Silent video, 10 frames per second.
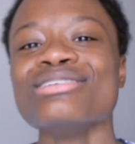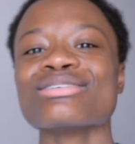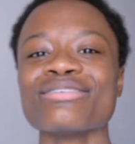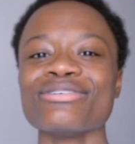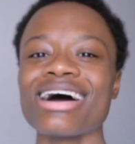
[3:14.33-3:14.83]

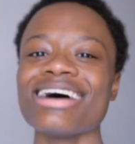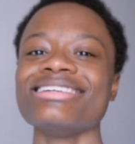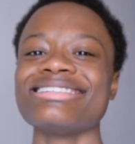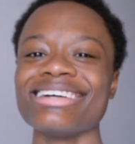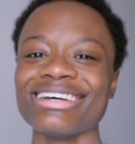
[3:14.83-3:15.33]
So if you
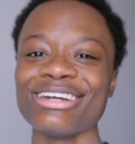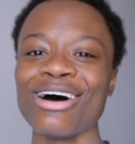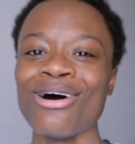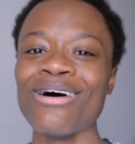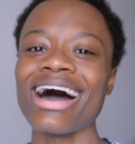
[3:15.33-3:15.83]
guys didn't
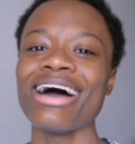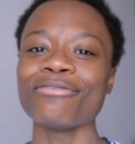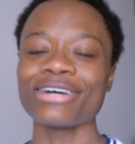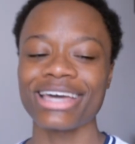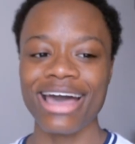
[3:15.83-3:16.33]
know, I
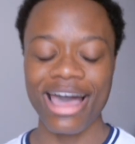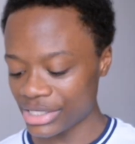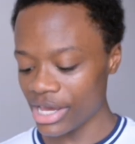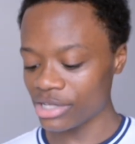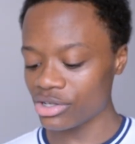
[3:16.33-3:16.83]
have a
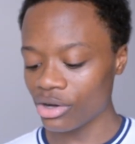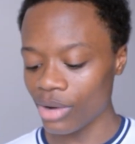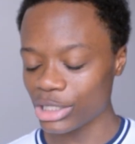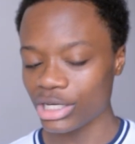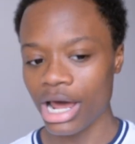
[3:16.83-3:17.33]
cat. To answer your
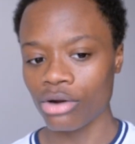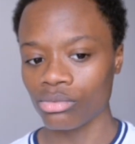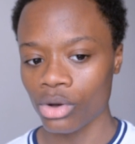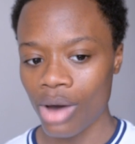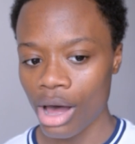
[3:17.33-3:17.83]
question, I
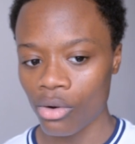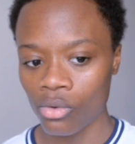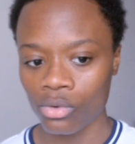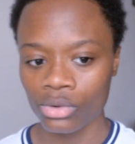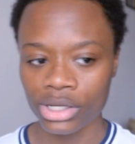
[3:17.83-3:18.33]
don't know how
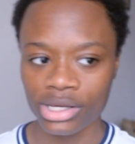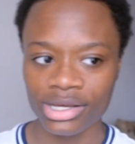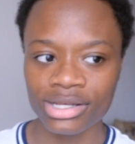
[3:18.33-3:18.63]
old he